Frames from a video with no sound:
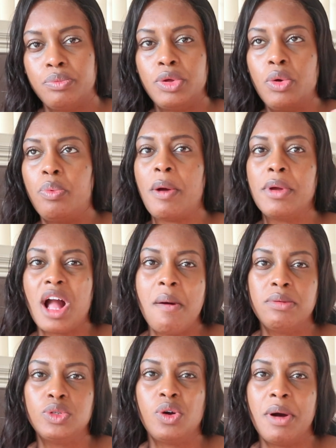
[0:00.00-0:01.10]
it'll probably come
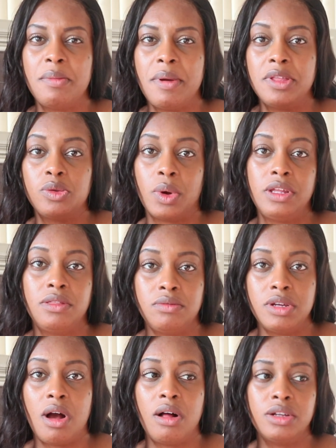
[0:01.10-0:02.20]
up to about maybe
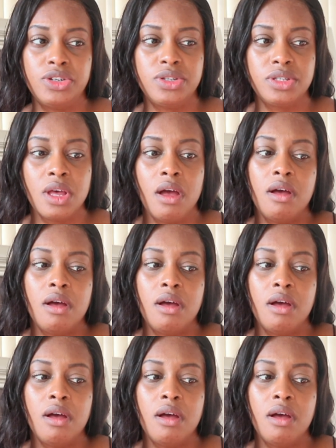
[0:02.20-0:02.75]
$23,